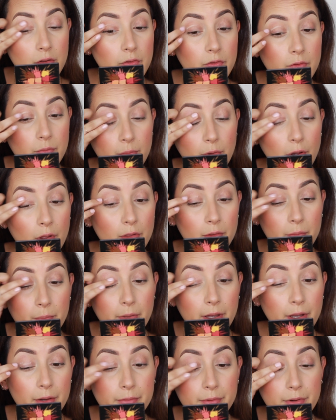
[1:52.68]
small
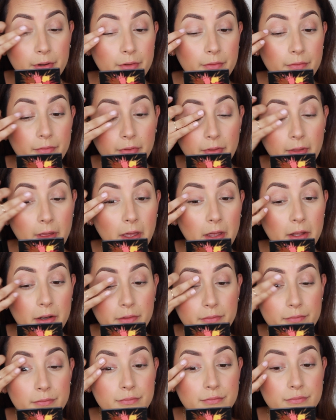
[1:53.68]
amount of that.